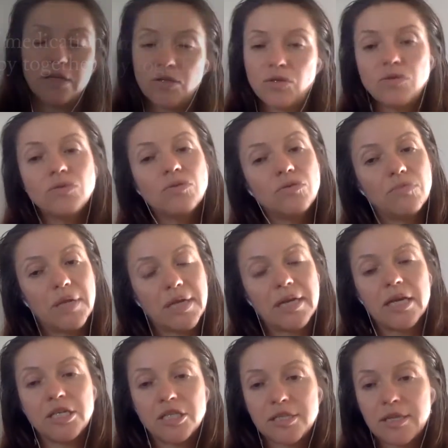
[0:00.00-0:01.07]
into
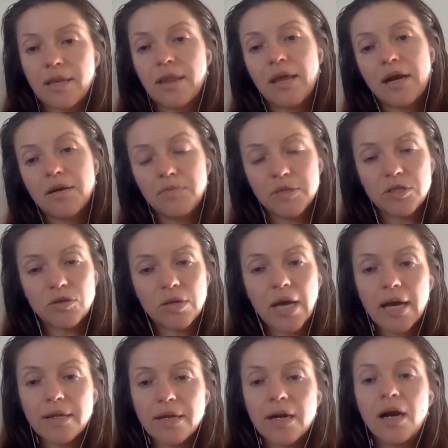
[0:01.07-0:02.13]
medications and therapy
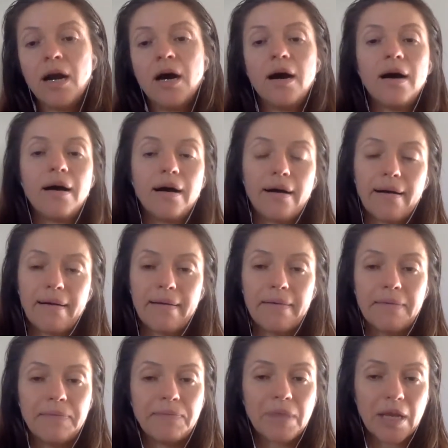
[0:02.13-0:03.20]
together,
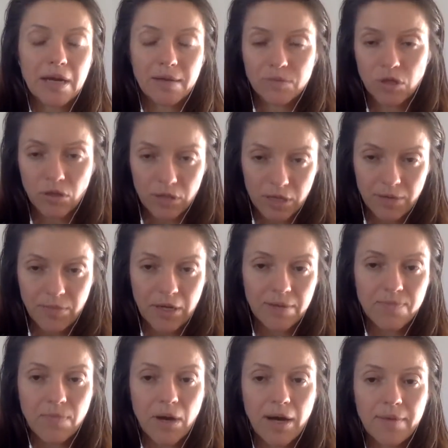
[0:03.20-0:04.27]
and I'm talking
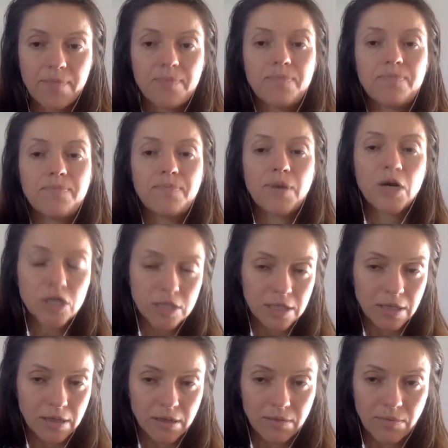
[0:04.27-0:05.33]
about my
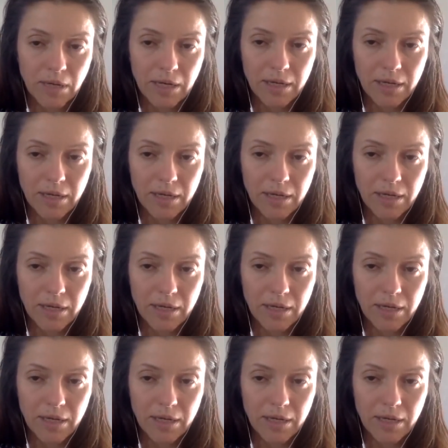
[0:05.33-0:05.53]
professional